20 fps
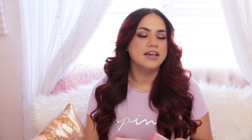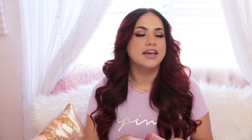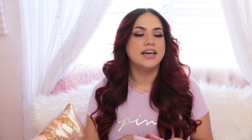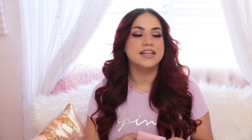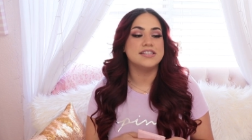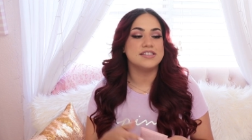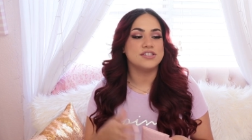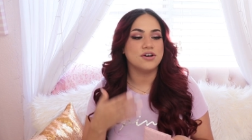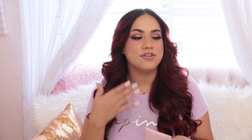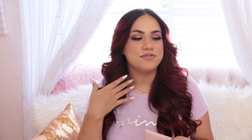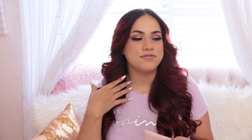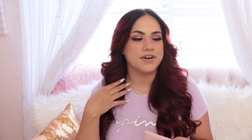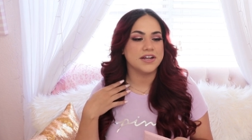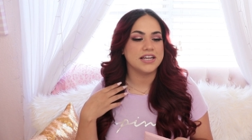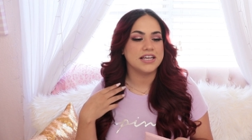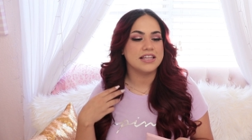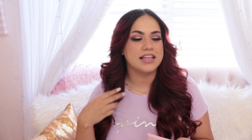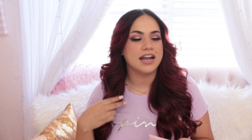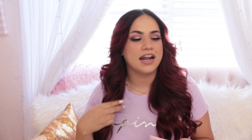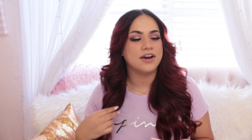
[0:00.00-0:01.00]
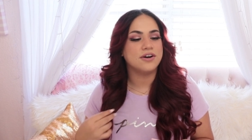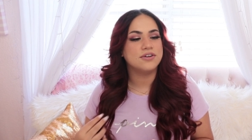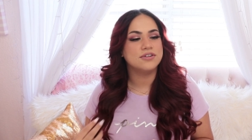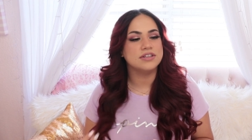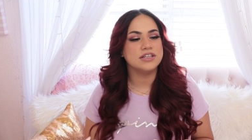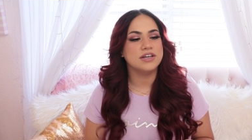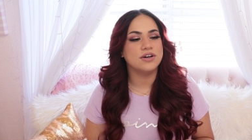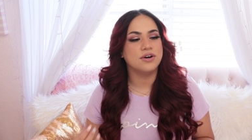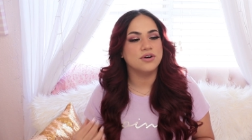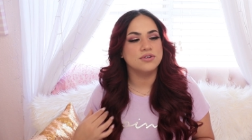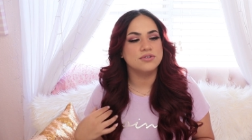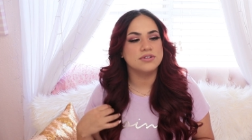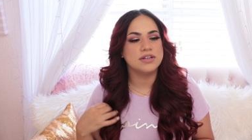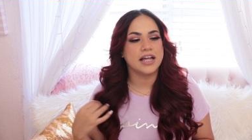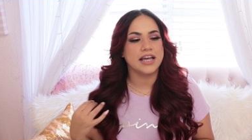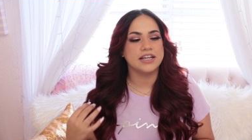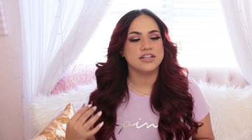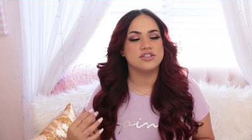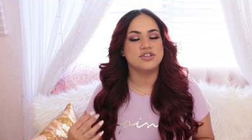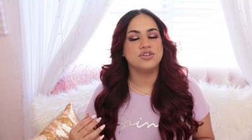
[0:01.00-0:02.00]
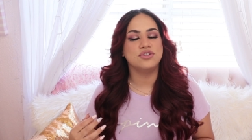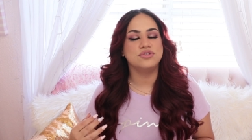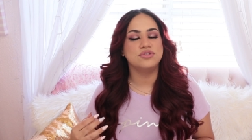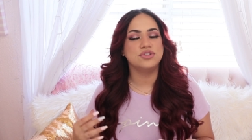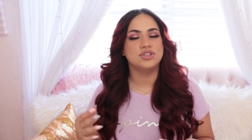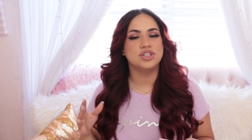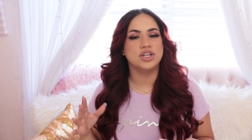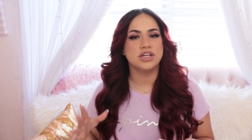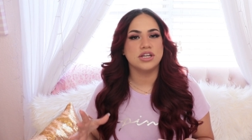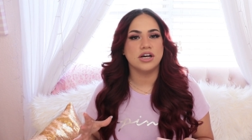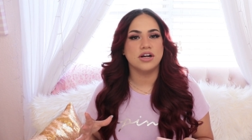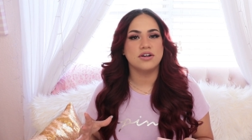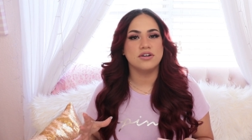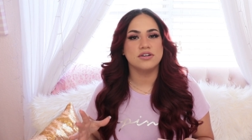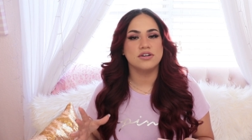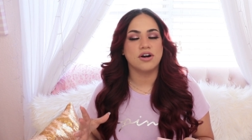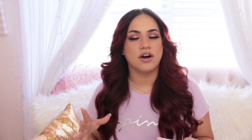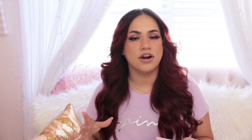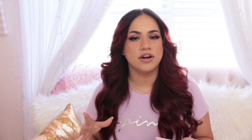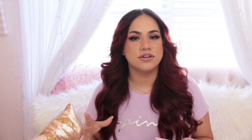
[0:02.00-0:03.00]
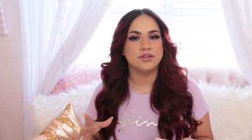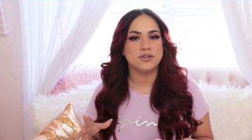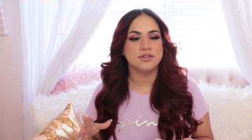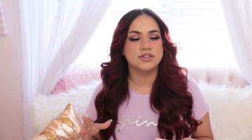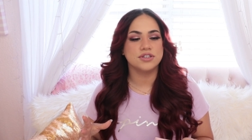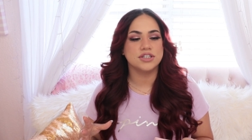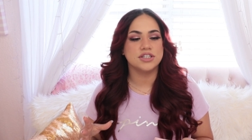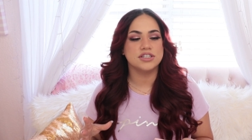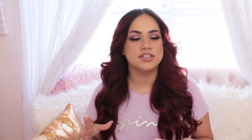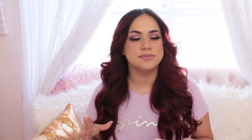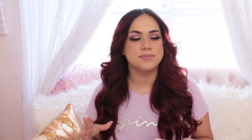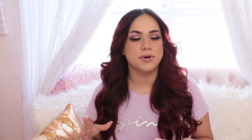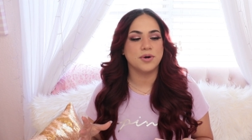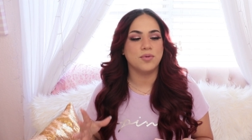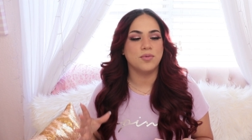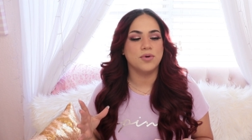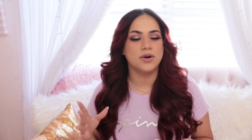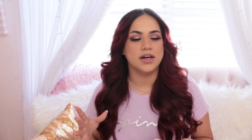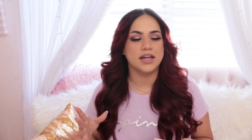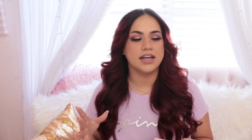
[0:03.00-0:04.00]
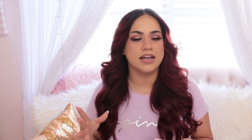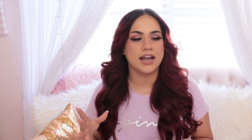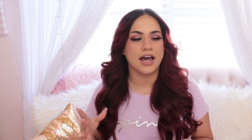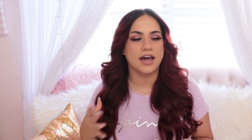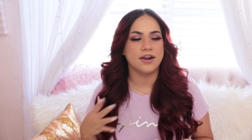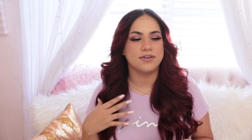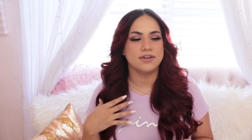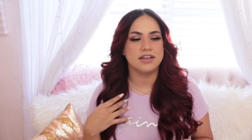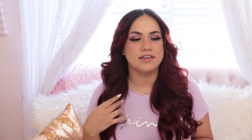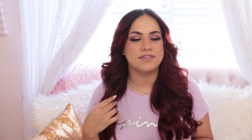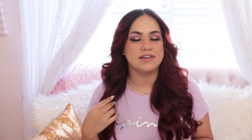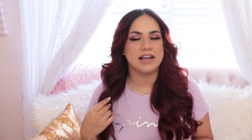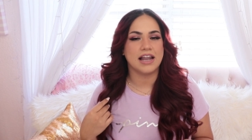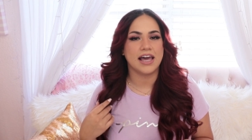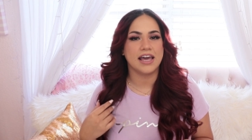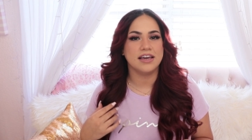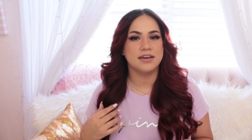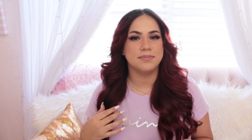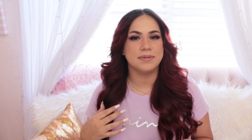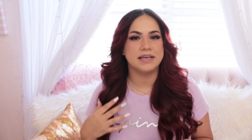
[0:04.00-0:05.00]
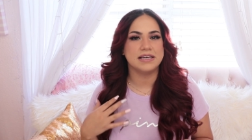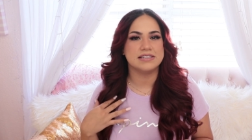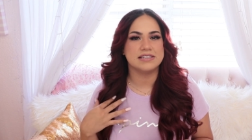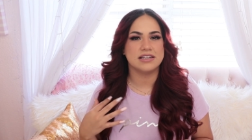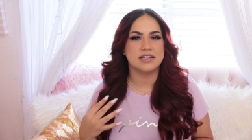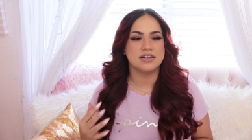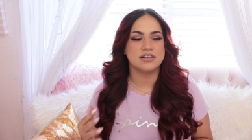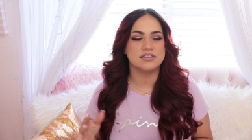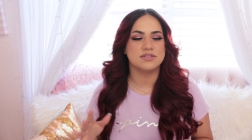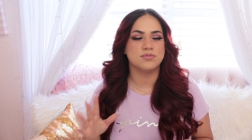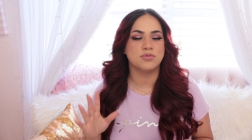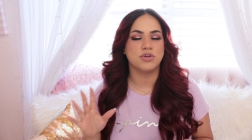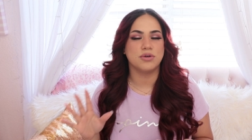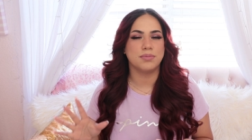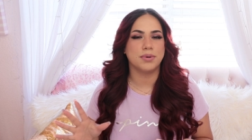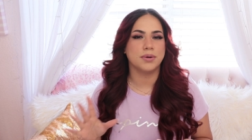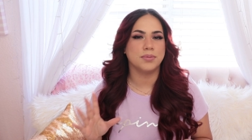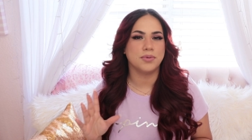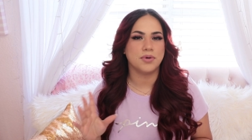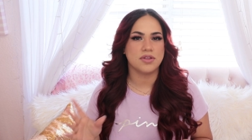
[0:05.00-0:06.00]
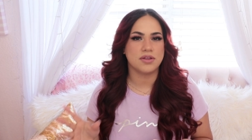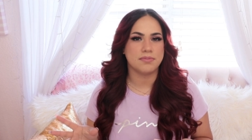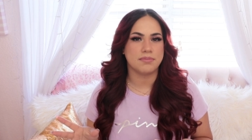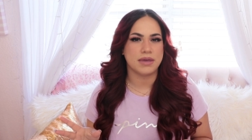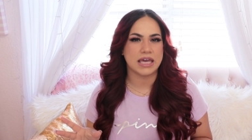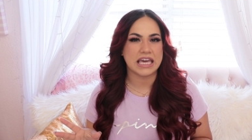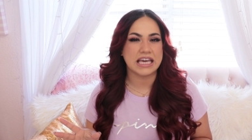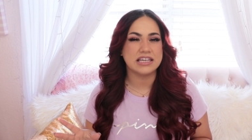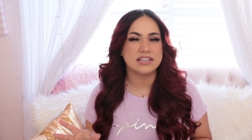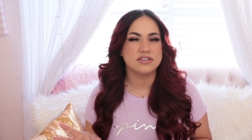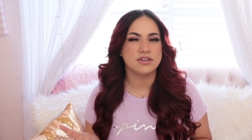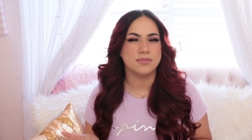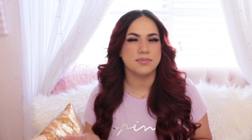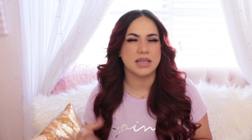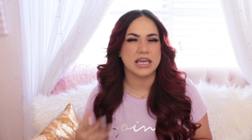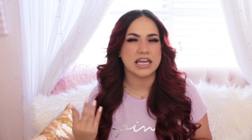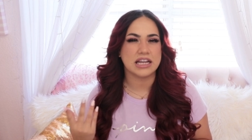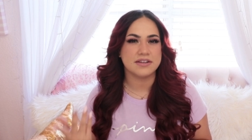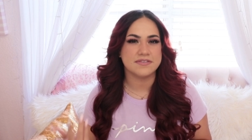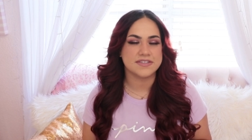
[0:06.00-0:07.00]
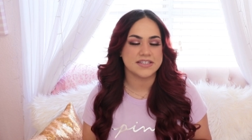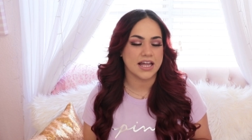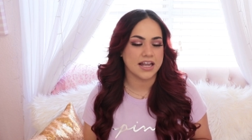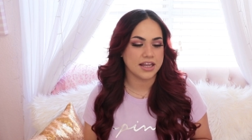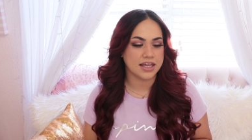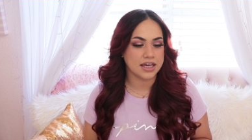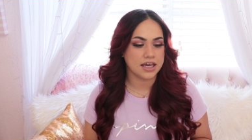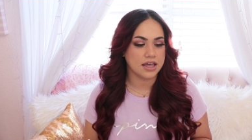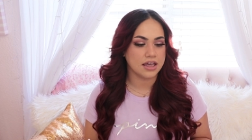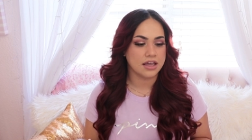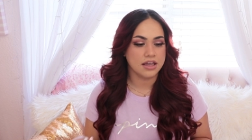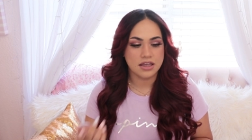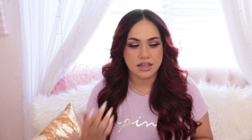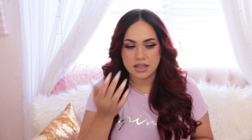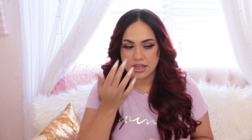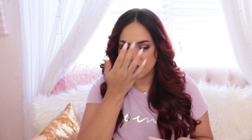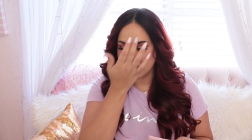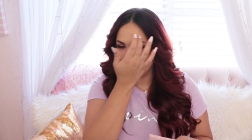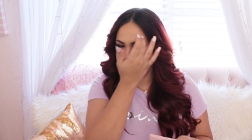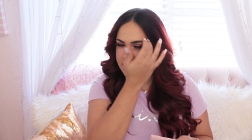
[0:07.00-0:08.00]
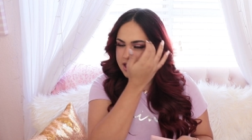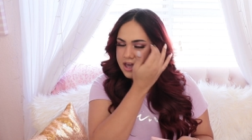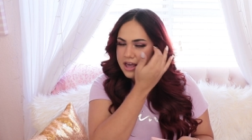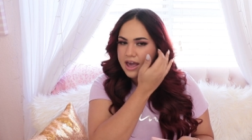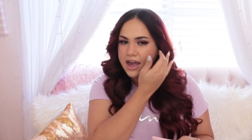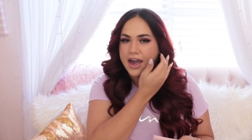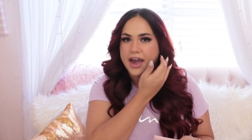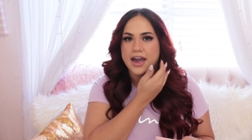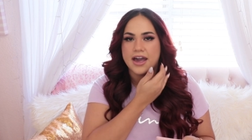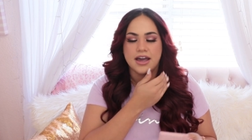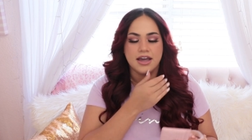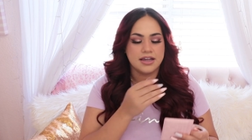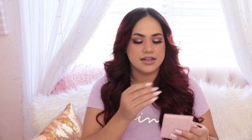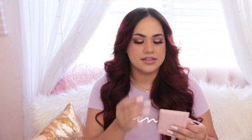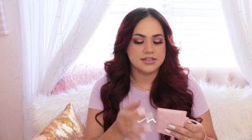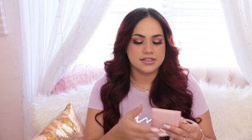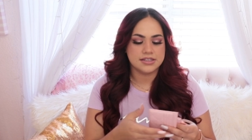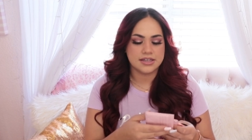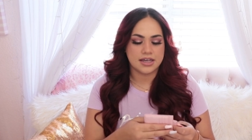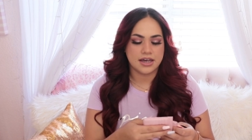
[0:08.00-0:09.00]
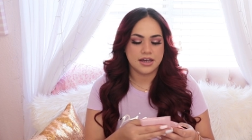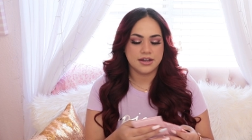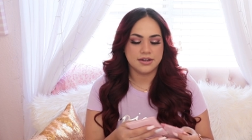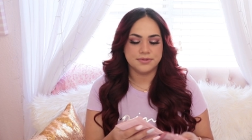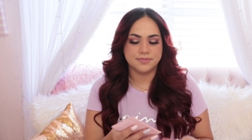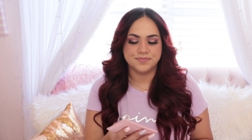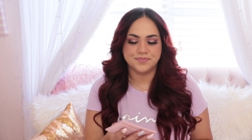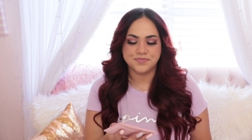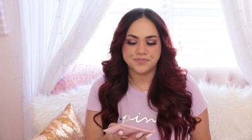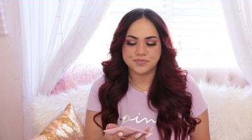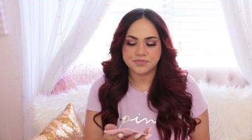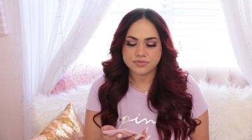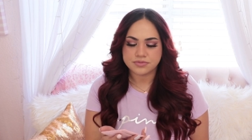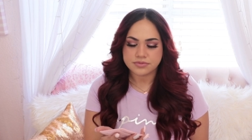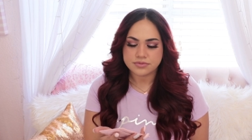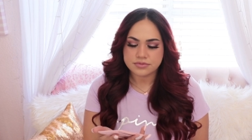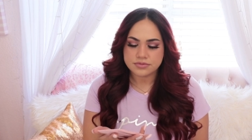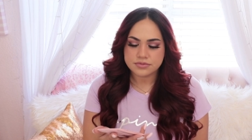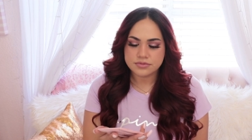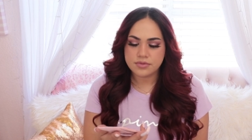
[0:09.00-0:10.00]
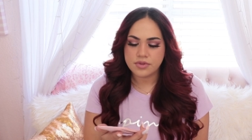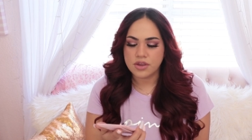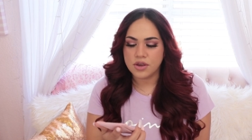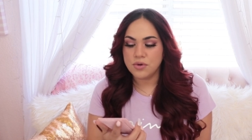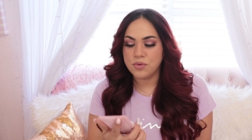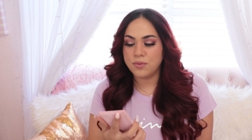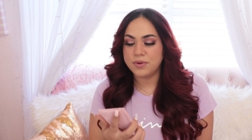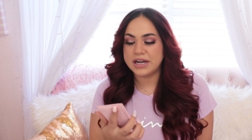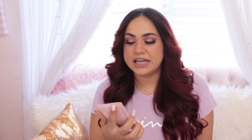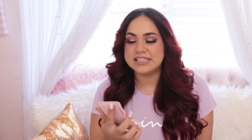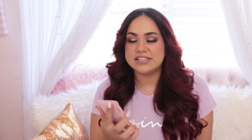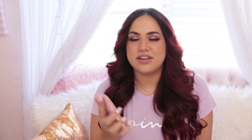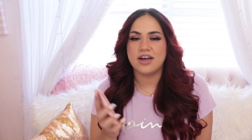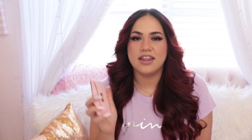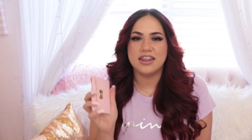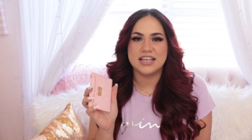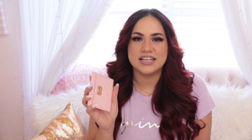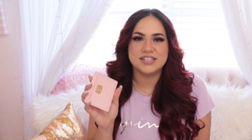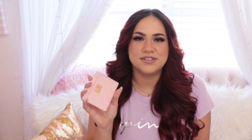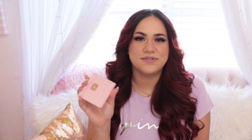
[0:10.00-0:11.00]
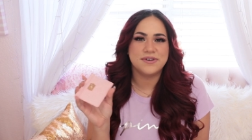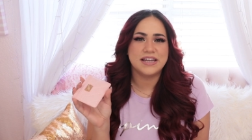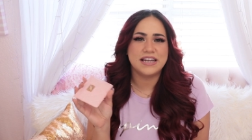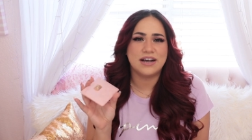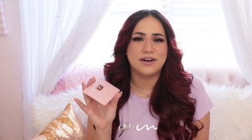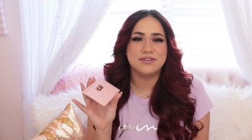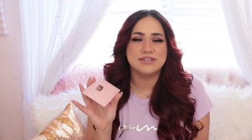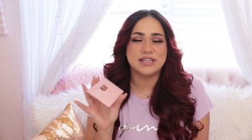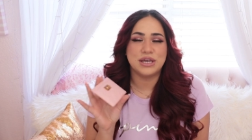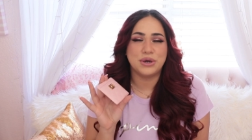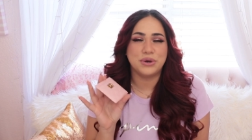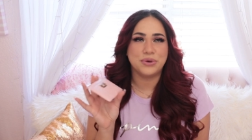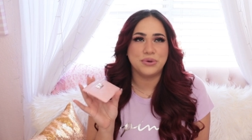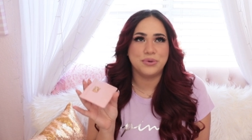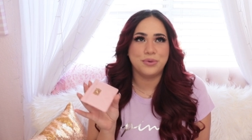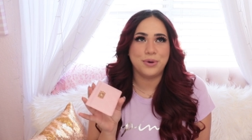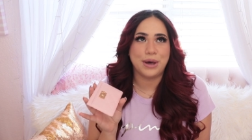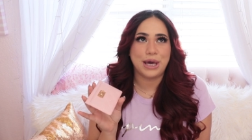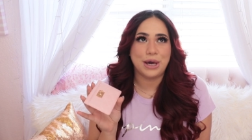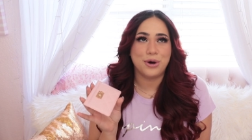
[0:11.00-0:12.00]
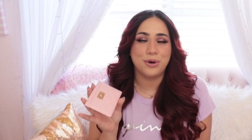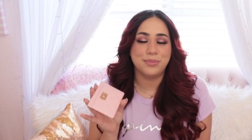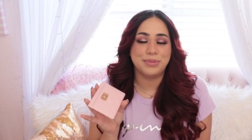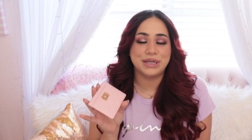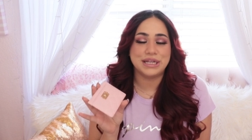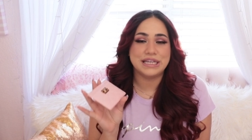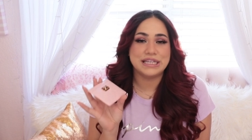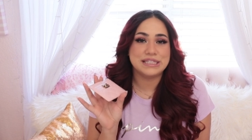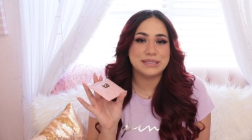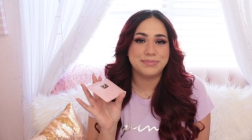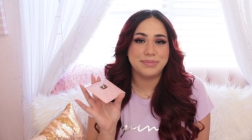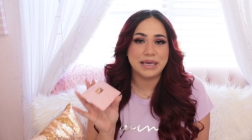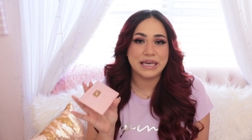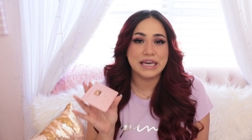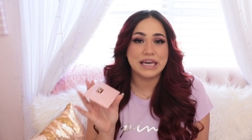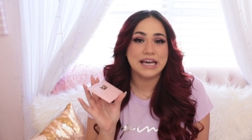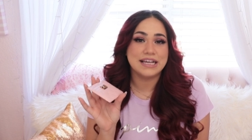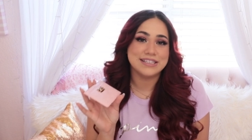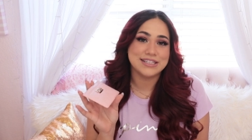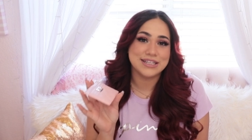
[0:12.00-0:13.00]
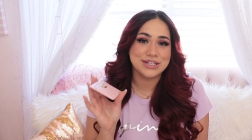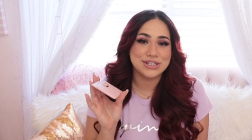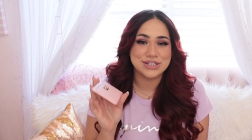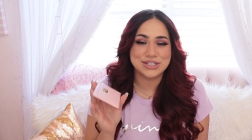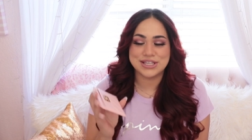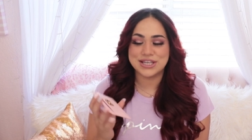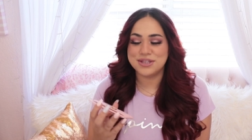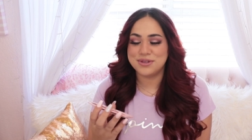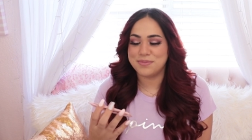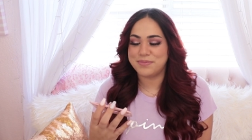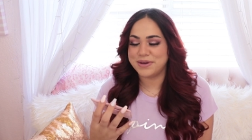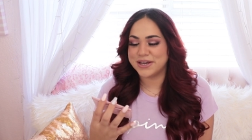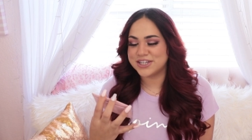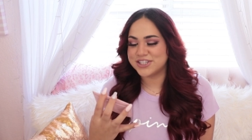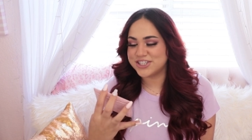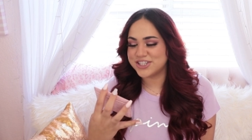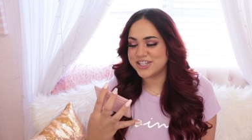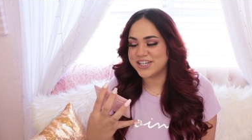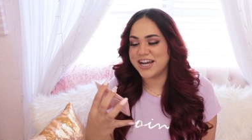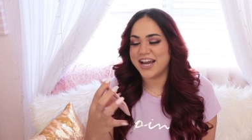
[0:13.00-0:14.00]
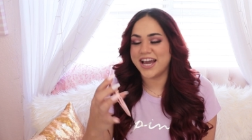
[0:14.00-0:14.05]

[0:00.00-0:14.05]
It's so funny that I only own like two Chanel card holders, but one I don't even like because it looks more purple than pink, so I'm thinking of selling it. And um, when I saw this one, I was like, ooh, I hope it is pink as it looks in the picture,